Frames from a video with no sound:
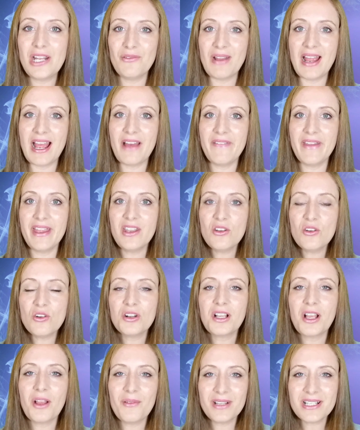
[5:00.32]
around, they're
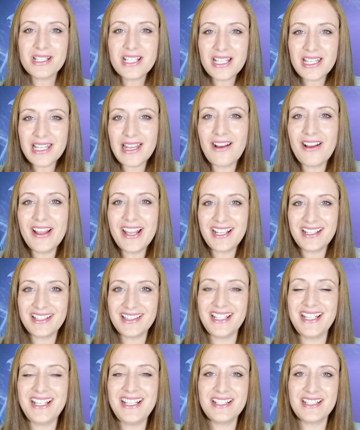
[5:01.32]
not going to like
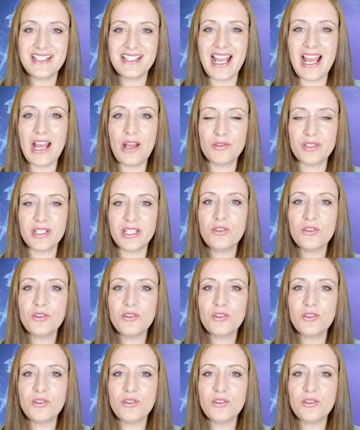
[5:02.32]
these sounds.